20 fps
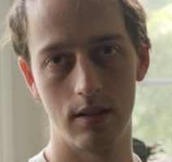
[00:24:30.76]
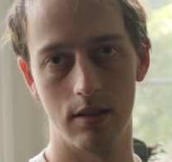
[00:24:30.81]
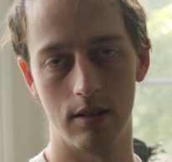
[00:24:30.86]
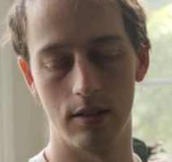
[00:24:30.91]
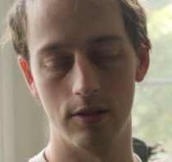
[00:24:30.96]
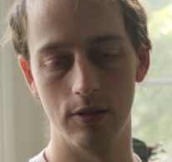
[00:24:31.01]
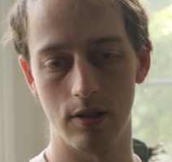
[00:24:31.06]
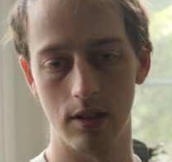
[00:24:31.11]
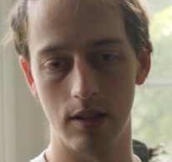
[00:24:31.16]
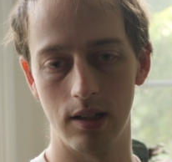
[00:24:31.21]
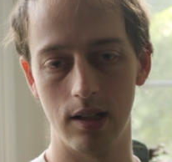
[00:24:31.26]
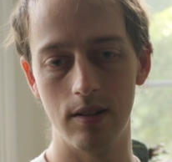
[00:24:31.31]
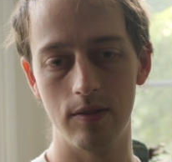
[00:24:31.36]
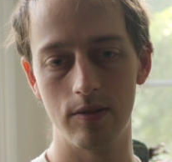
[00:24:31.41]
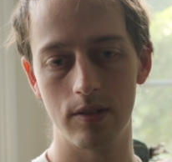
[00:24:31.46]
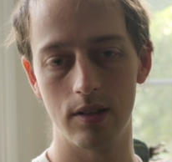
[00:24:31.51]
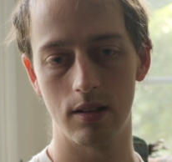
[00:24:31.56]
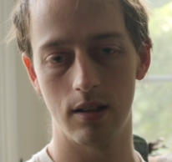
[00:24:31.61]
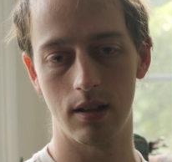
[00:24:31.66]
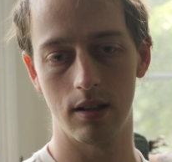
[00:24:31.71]
You can
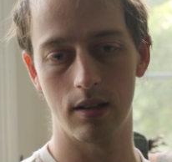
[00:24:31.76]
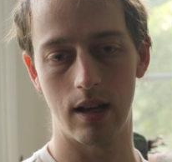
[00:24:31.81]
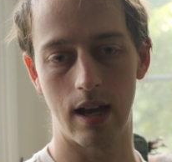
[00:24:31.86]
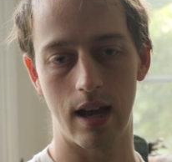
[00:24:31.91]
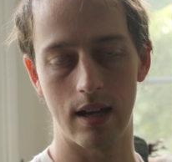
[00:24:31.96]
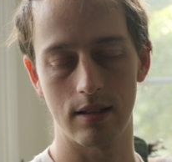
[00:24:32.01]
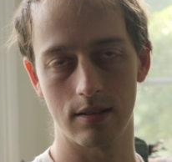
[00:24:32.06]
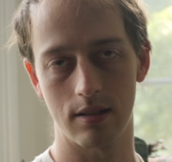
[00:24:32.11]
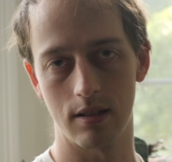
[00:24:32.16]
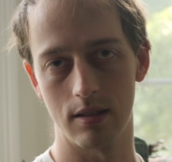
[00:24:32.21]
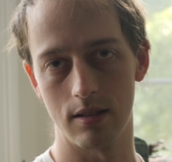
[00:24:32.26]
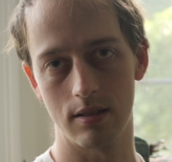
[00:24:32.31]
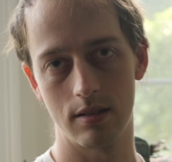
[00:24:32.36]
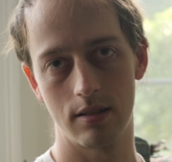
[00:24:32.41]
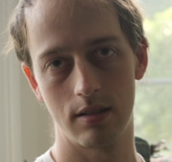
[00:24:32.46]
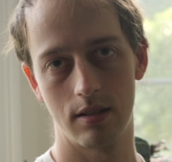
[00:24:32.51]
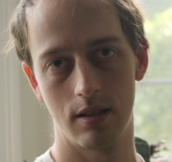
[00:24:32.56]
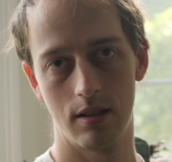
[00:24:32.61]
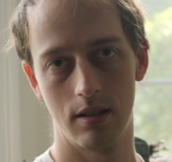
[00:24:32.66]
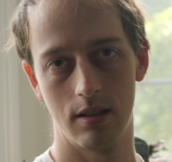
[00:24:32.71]
even ask
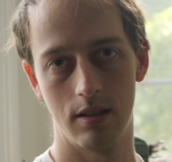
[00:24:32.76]
us.